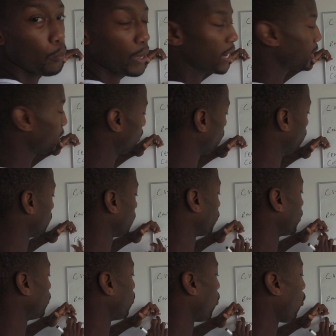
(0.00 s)
picture with the
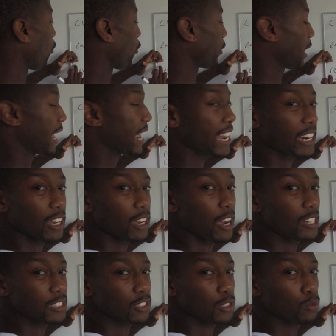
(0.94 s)
reward and the
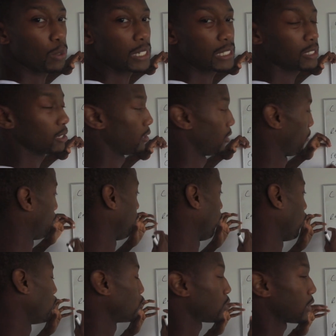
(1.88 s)
consequence,
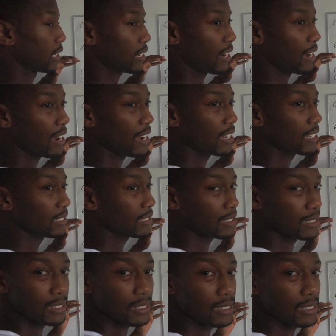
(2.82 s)
pros and cons,